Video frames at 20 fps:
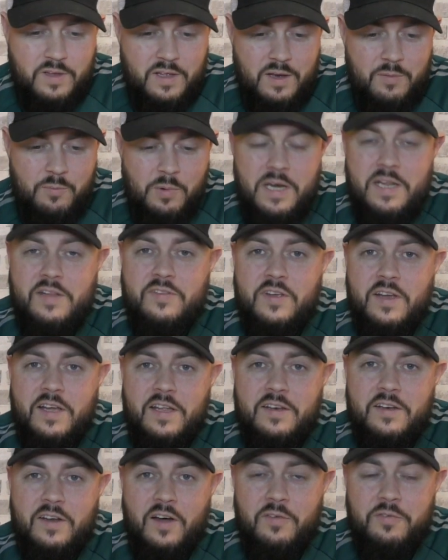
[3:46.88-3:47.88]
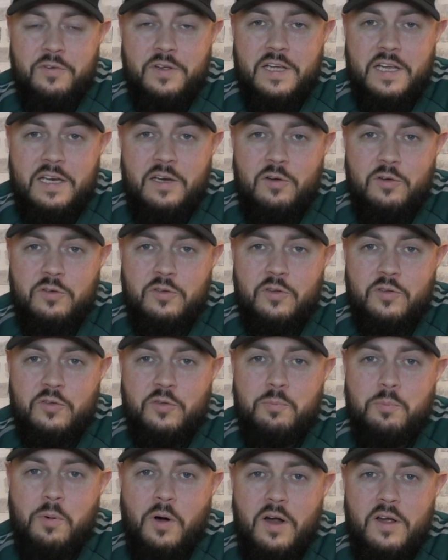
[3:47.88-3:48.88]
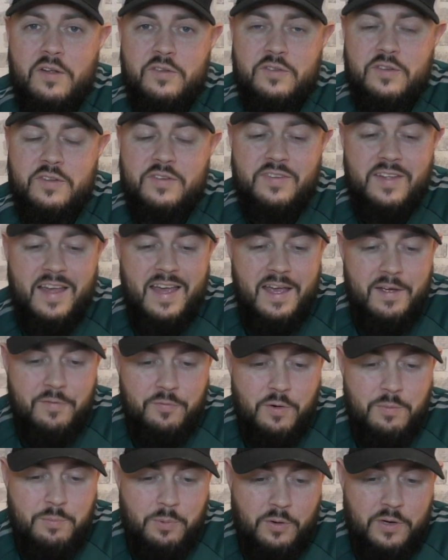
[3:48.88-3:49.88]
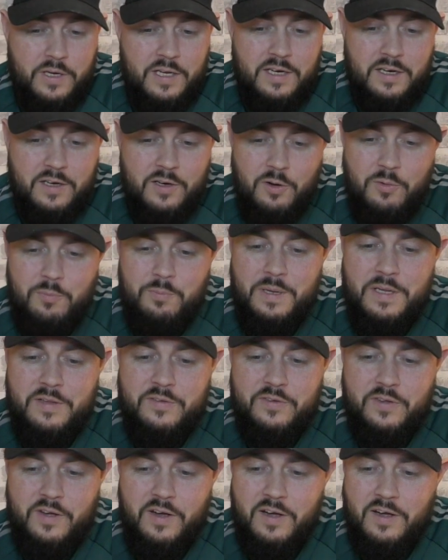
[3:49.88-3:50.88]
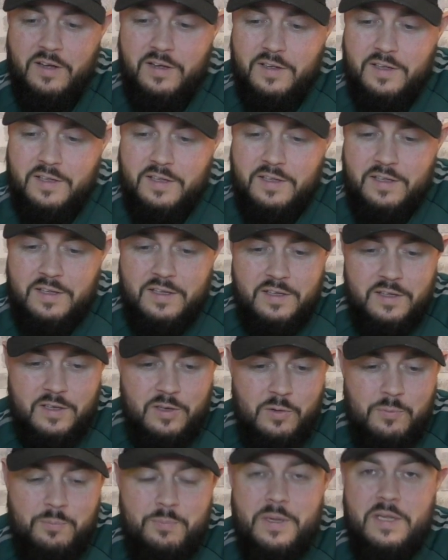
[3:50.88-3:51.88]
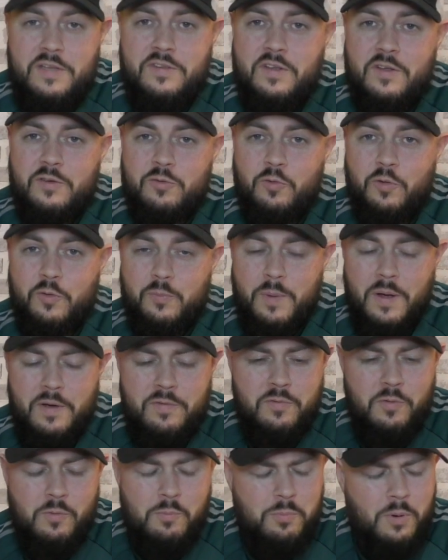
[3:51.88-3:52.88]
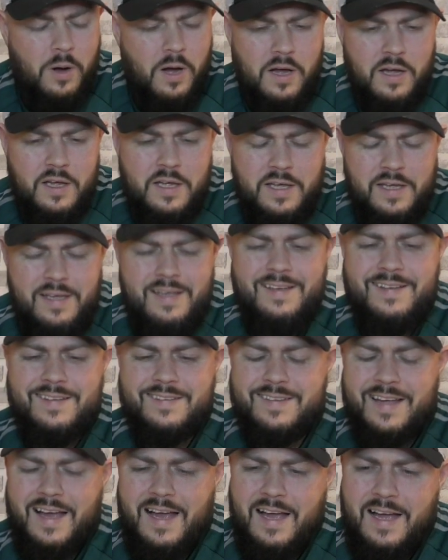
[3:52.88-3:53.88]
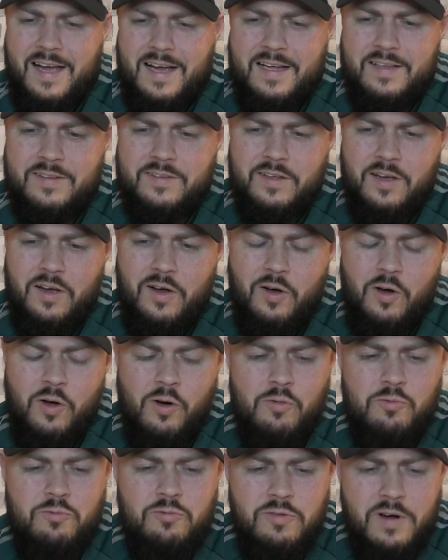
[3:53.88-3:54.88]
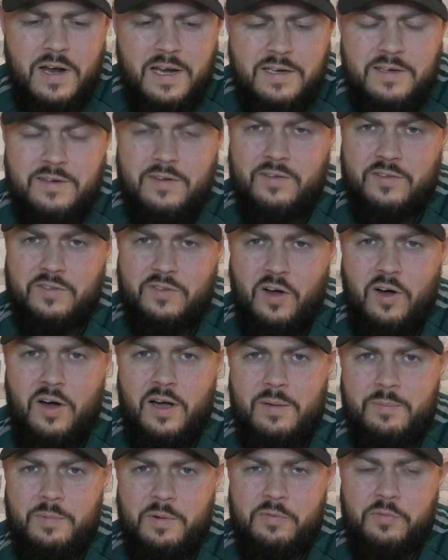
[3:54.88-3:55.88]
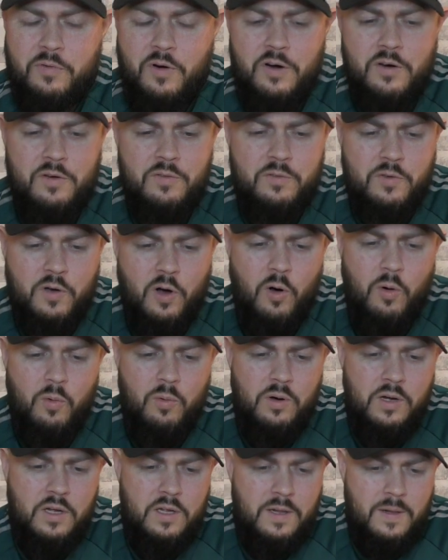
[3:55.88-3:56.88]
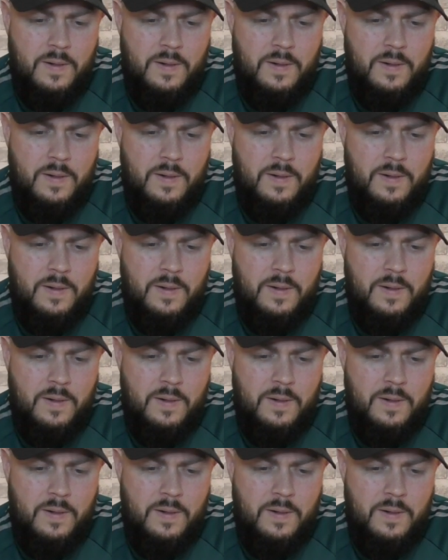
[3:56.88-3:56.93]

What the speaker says: And when he did, I think he looked as surprised as everybody. And I don't mean to, you know, be disrespectful, but he has had a horrendous time in front of goal.